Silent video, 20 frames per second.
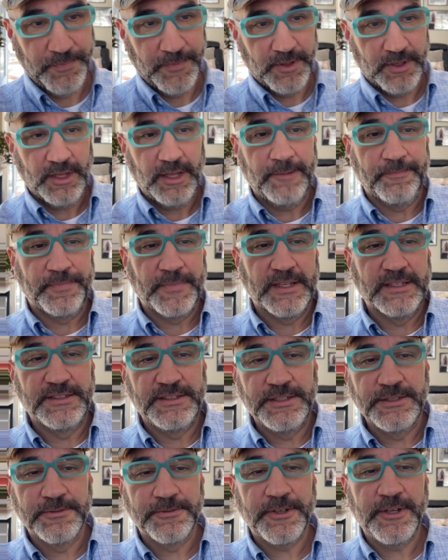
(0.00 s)
Okay,
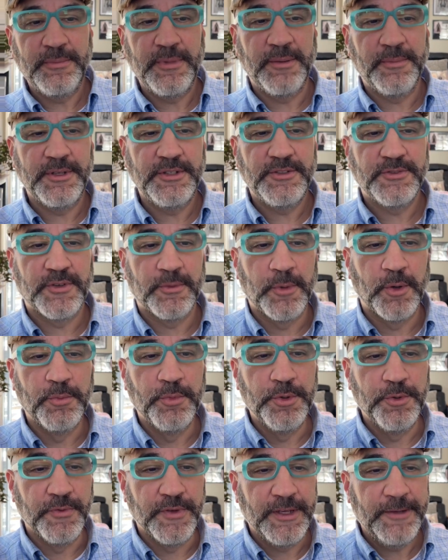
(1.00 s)
still frame image from a
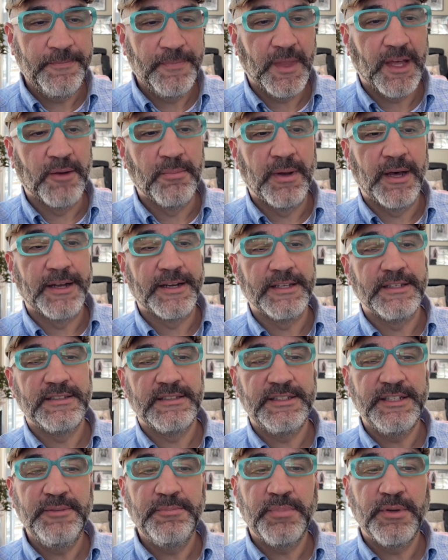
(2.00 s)
movie about a
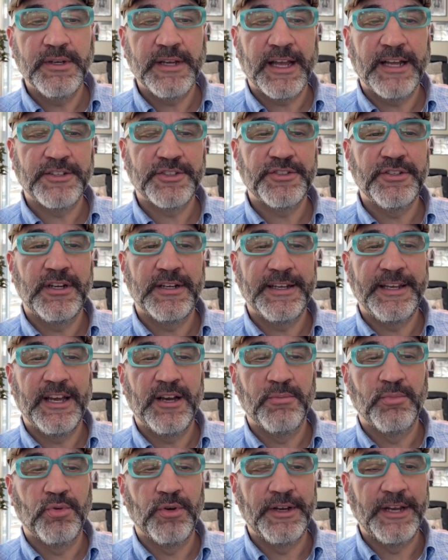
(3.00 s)
steampunk astronaut
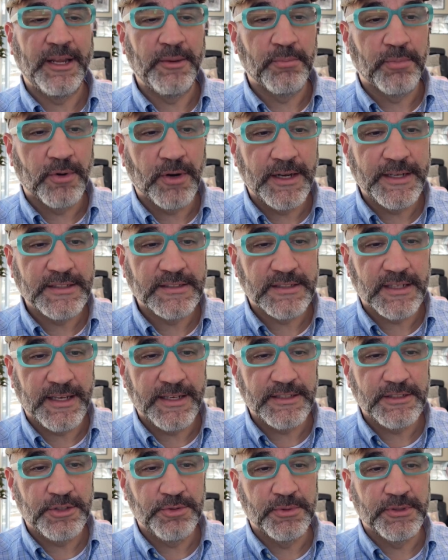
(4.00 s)
cowboy named Brian
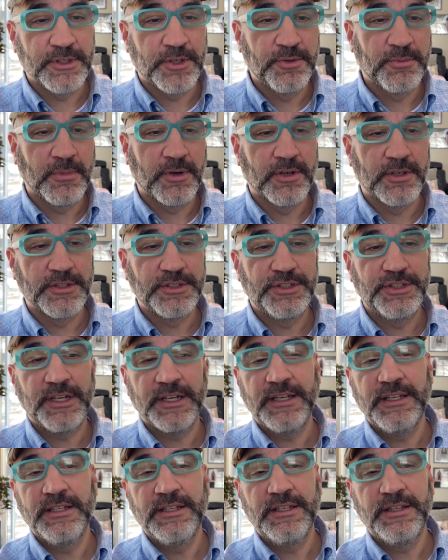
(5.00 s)
Sykes who is on Mars
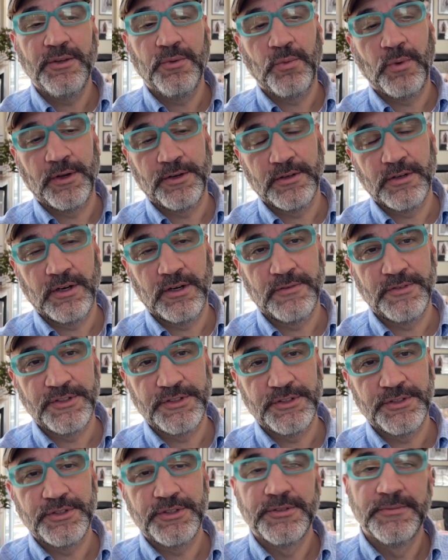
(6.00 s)
checking the water
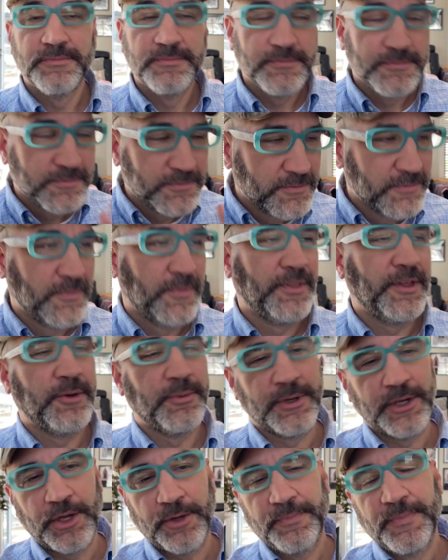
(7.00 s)
harvesters. There
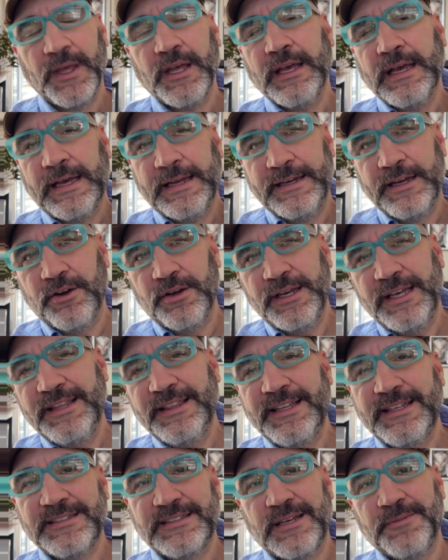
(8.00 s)
we go. Now in
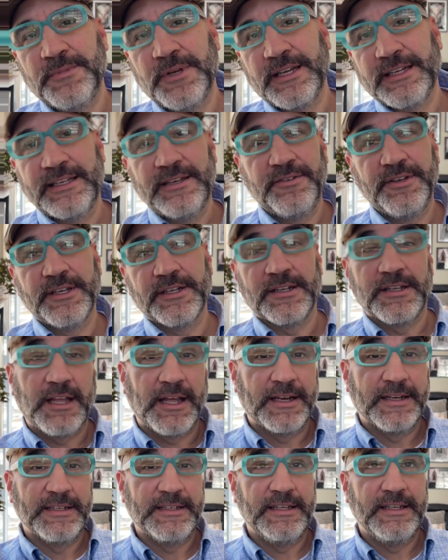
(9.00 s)
this, I'm not giving it a
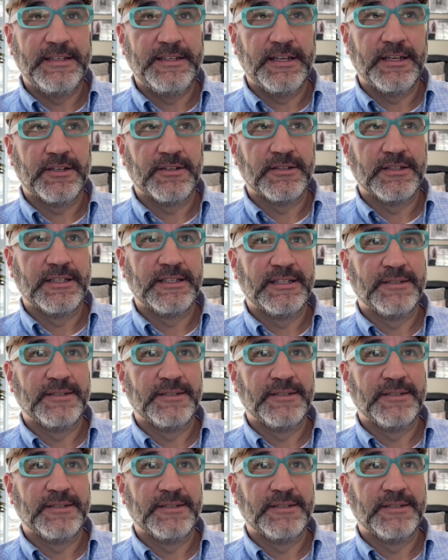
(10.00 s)
lot of detail